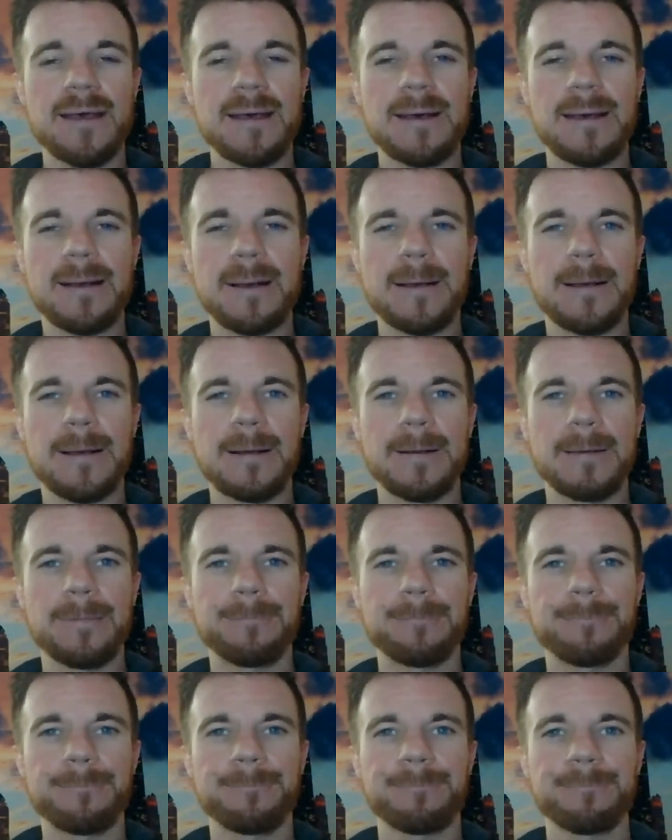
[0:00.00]

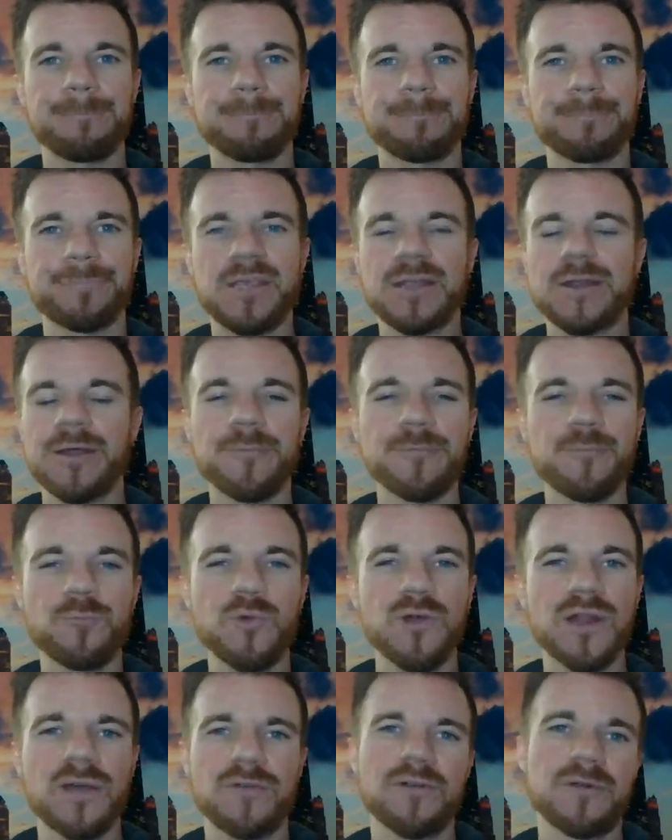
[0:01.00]

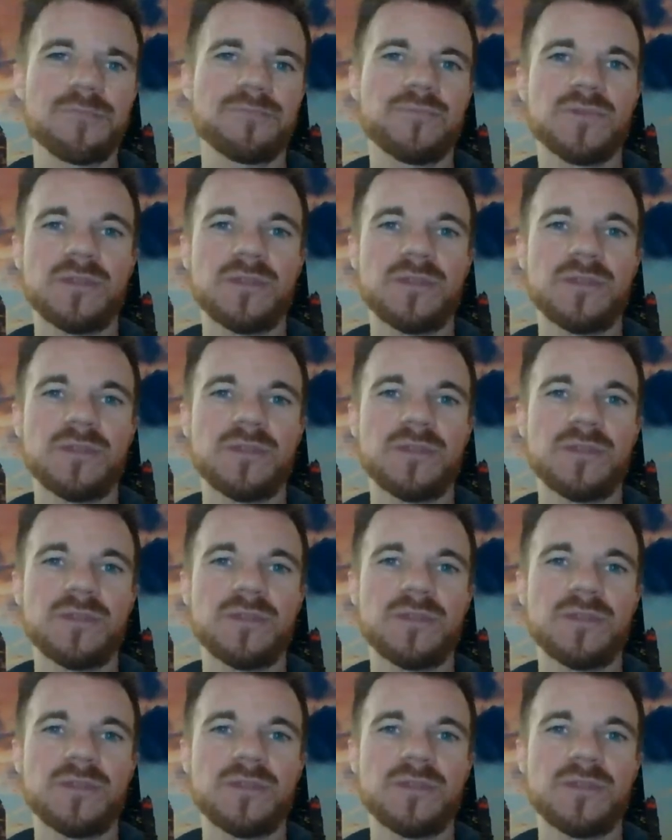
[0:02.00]
Whatever.